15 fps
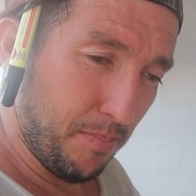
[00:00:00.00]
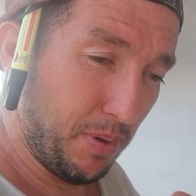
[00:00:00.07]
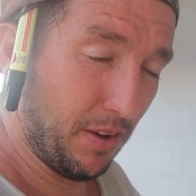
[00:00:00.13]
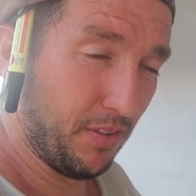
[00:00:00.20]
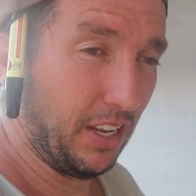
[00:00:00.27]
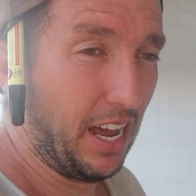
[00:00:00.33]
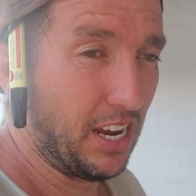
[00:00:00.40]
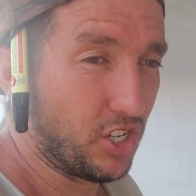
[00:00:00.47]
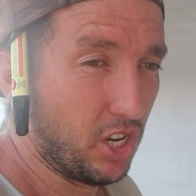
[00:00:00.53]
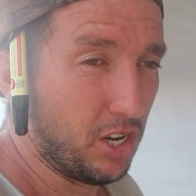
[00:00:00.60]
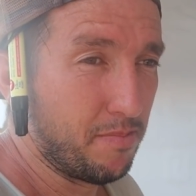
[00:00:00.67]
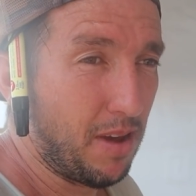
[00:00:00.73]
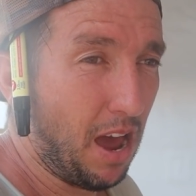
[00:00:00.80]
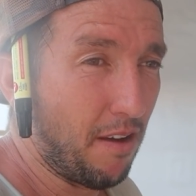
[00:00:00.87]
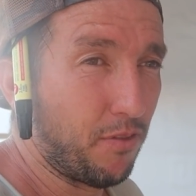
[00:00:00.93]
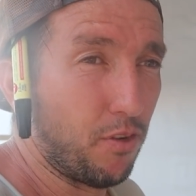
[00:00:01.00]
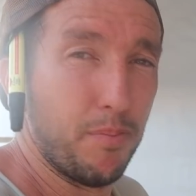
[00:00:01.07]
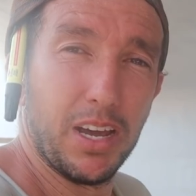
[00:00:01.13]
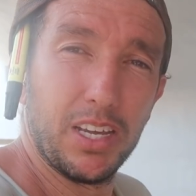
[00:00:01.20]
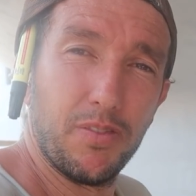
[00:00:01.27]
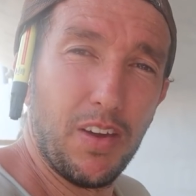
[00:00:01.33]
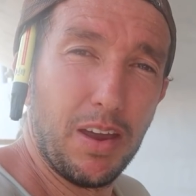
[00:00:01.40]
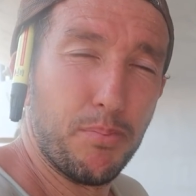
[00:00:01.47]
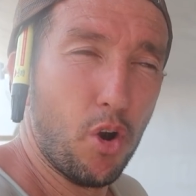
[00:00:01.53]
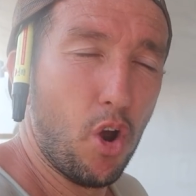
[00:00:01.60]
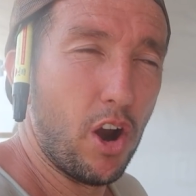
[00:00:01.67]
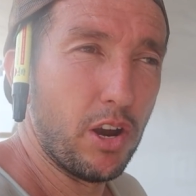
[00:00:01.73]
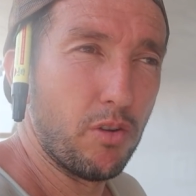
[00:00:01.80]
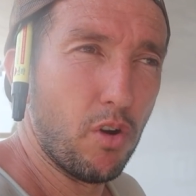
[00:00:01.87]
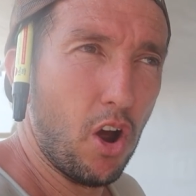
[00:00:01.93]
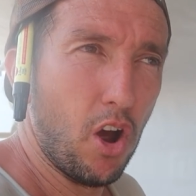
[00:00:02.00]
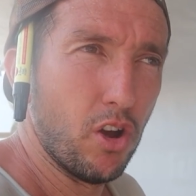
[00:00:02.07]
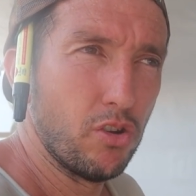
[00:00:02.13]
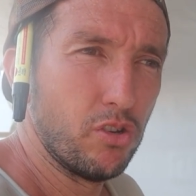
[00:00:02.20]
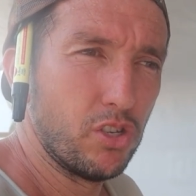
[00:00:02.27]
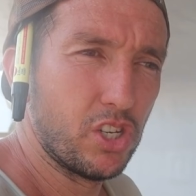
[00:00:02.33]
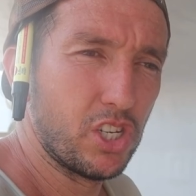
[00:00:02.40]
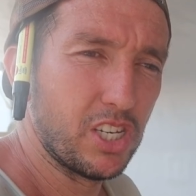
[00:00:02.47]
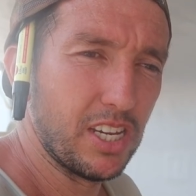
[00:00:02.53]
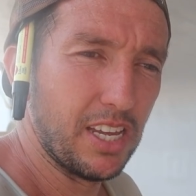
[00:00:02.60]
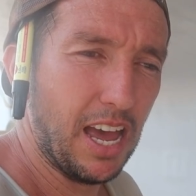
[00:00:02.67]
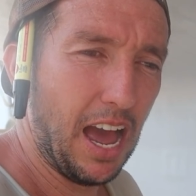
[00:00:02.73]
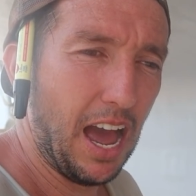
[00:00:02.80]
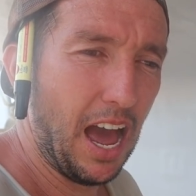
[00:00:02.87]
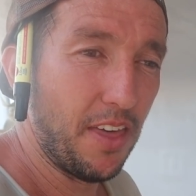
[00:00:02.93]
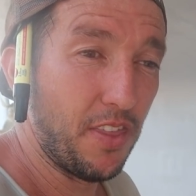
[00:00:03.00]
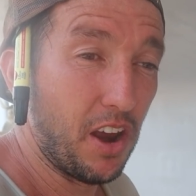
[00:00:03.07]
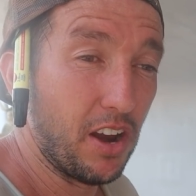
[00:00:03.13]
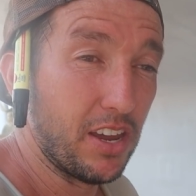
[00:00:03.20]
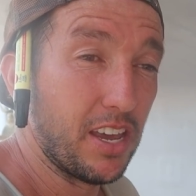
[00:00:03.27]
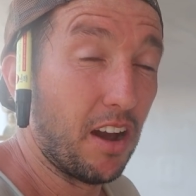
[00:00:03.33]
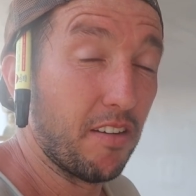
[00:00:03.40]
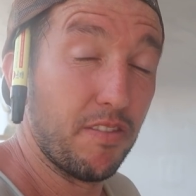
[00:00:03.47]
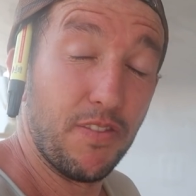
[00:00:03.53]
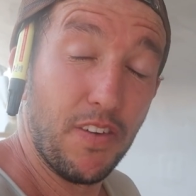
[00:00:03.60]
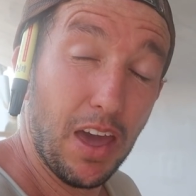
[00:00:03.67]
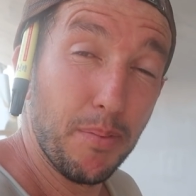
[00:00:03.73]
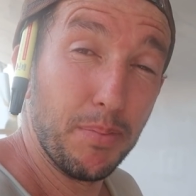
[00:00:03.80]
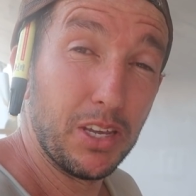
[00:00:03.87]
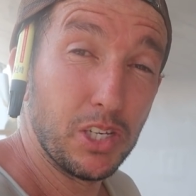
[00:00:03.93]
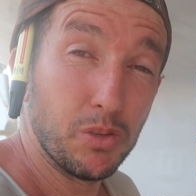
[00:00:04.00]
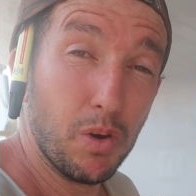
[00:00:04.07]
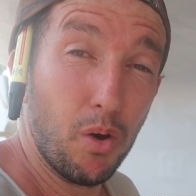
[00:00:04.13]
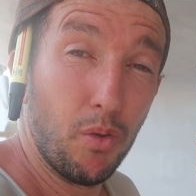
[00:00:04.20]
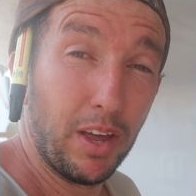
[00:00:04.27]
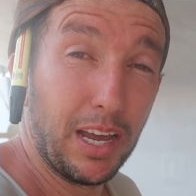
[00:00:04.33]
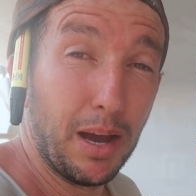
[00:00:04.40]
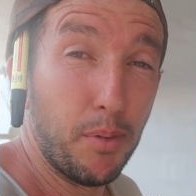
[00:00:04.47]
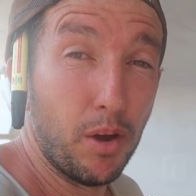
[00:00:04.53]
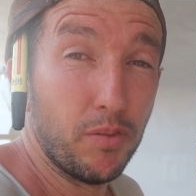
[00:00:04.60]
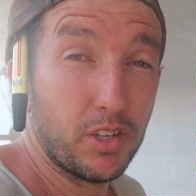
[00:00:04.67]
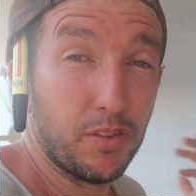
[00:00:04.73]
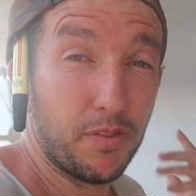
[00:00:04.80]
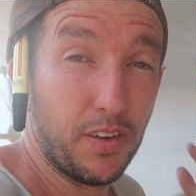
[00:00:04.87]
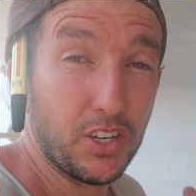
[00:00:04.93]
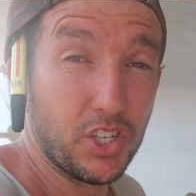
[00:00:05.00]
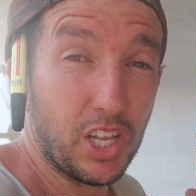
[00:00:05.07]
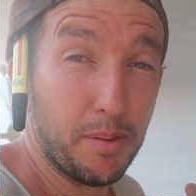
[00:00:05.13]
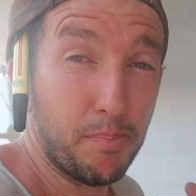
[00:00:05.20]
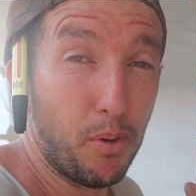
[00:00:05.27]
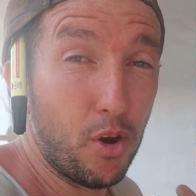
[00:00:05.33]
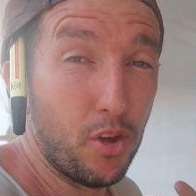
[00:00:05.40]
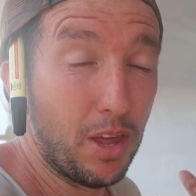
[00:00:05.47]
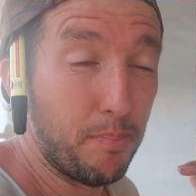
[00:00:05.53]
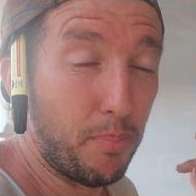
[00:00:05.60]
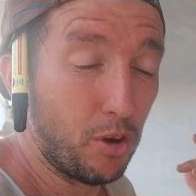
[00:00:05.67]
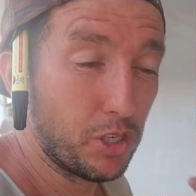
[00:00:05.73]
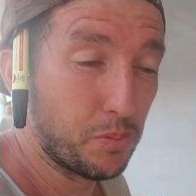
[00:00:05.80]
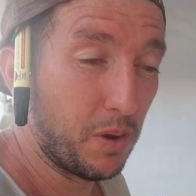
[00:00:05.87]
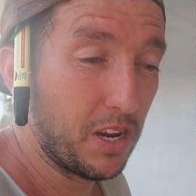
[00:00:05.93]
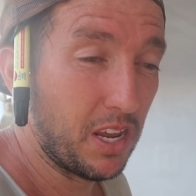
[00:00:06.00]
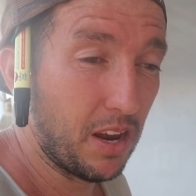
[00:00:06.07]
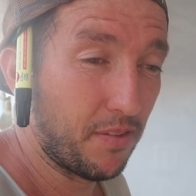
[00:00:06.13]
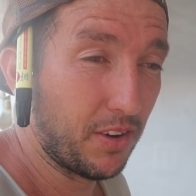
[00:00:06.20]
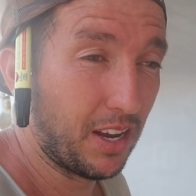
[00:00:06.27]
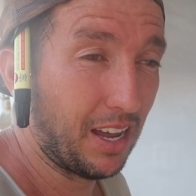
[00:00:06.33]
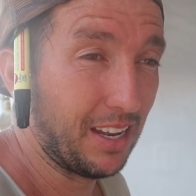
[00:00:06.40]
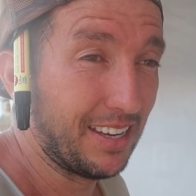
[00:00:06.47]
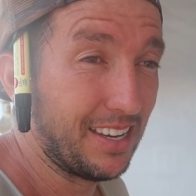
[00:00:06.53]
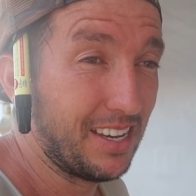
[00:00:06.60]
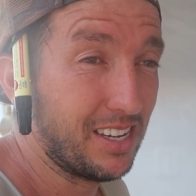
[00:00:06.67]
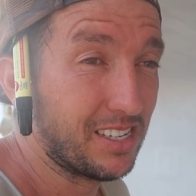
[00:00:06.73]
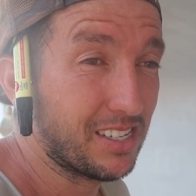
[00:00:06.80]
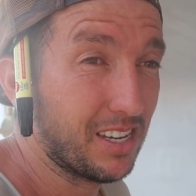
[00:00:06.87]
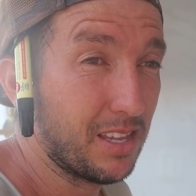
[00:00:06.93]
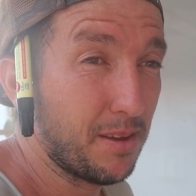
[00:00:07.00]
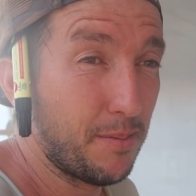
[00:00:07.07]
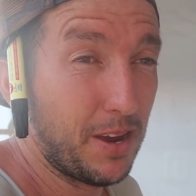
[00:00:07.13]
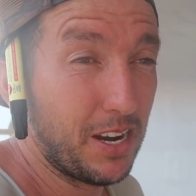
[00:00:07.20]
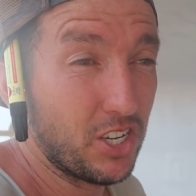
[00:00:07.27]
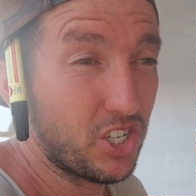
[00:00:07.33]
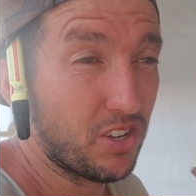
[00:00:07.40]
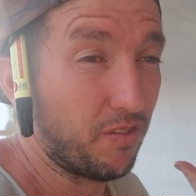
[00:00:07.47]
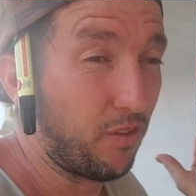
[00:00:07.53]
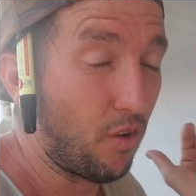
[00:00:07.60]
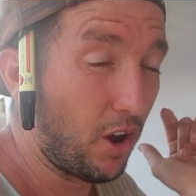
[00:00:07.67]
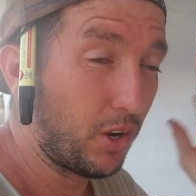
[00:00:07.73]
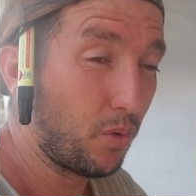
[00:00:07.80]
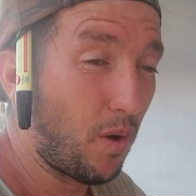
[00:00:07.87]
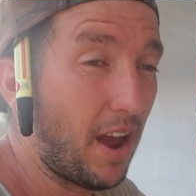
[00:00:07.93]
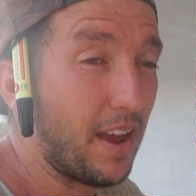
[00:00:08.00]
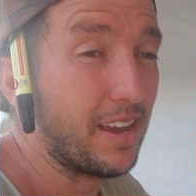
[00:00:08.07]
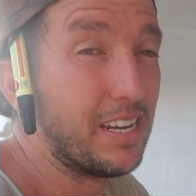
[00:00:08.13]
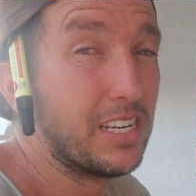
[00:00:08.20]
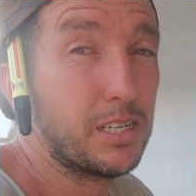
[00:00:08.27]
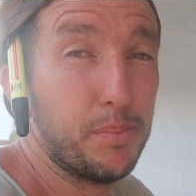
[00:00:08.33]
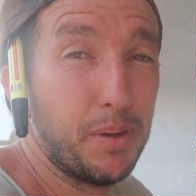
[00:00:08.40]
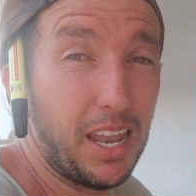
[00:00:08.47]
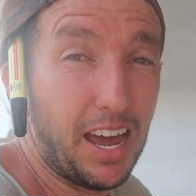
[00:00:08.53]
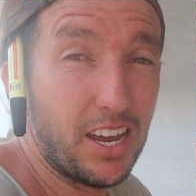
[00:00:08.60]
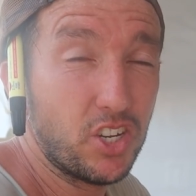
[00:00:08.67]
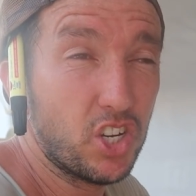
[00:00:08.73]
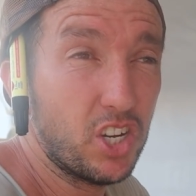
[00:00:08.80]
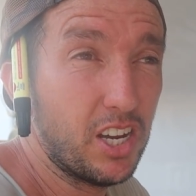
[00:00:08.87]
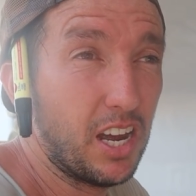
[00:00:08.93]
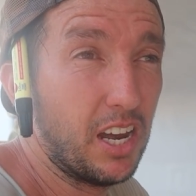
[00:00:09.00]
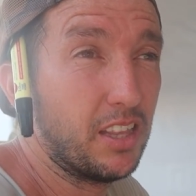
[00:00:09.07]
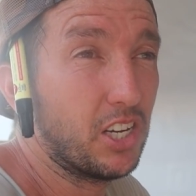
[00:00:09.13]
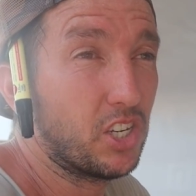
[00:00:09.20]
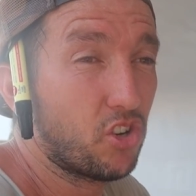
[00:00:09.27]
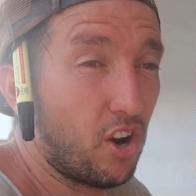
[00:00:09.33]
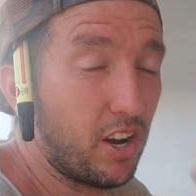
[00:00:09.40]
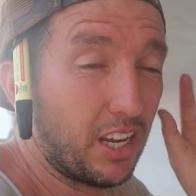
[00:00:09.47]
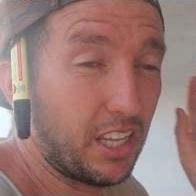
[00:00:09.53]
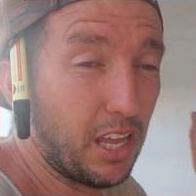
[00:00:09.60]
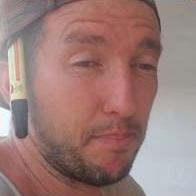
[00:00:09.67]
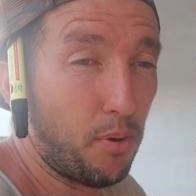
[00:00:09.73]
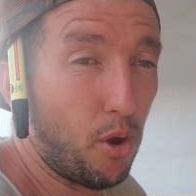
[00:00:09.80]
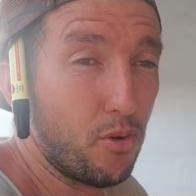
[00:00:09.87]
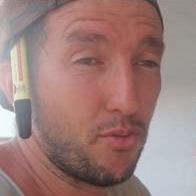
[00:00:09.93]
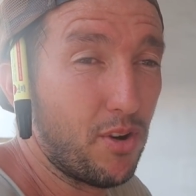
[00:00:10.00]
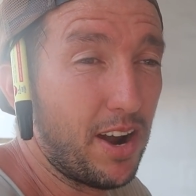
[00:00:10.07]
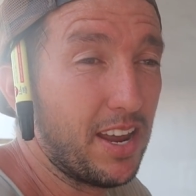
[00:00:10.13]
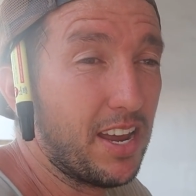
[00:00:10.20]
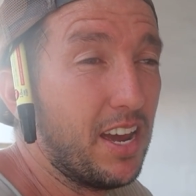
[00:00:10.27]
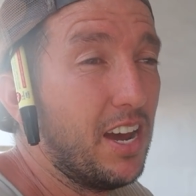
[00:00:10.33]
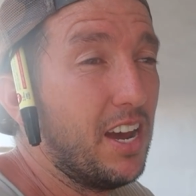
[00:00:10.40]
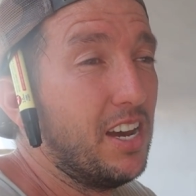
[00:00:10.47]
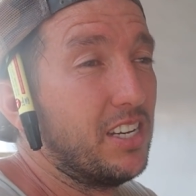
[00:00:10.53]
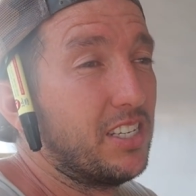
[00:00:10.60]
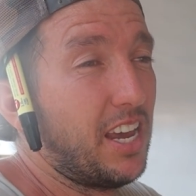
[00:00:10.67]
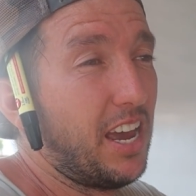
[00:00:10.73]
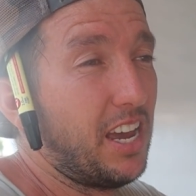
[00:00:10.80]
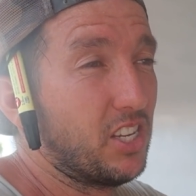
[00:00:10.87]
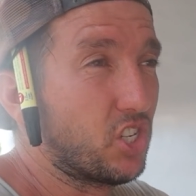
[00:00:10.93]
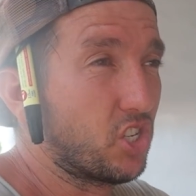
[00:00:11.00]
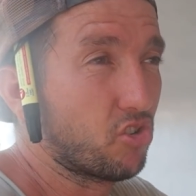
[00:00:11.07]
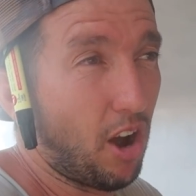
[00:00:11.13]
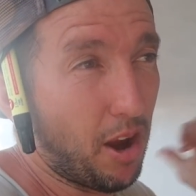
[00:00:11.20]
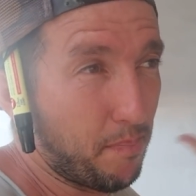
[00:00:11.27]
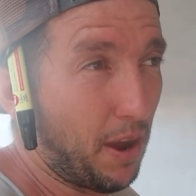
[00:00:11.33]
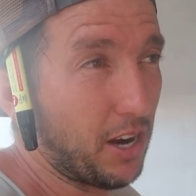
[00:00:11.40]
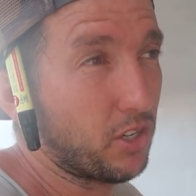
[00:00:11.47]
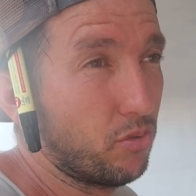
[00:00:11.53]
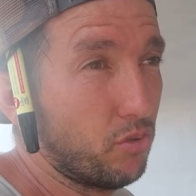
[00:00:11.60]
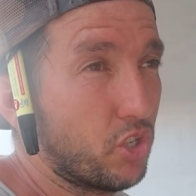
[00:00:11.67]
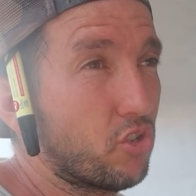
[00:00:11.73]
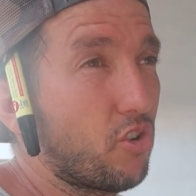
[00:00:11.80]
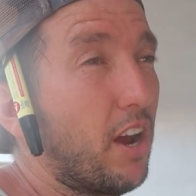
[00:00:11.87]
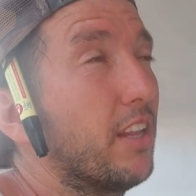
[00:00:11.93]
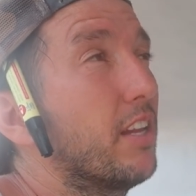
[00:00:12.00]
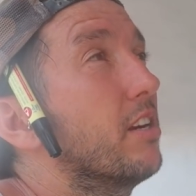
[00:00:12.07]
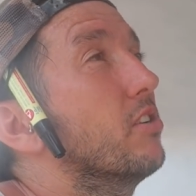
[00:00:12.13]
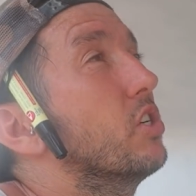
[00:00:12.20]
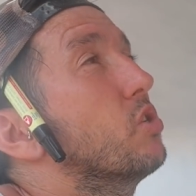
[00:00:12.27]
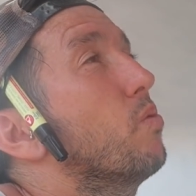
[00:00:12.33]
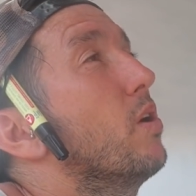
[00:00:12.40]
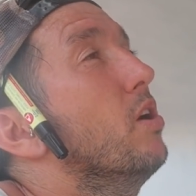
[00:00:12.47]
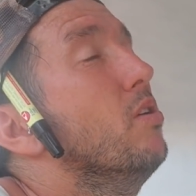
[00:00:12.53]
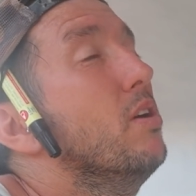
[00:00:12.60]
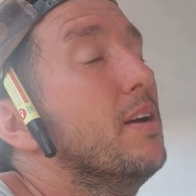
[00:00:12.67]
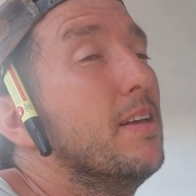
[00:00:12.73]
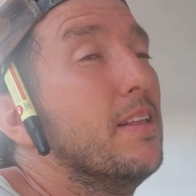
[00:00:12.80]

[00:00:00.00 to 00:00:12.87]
Bit of a legend, Matt from SV Bryony Rose. They're a young family as well. They come over to fetch their boat. Their boat's been here for a couple of years, so they managed to find a way into Malaysia, and they're trying to get their boat ready to head straight back to Australia as well.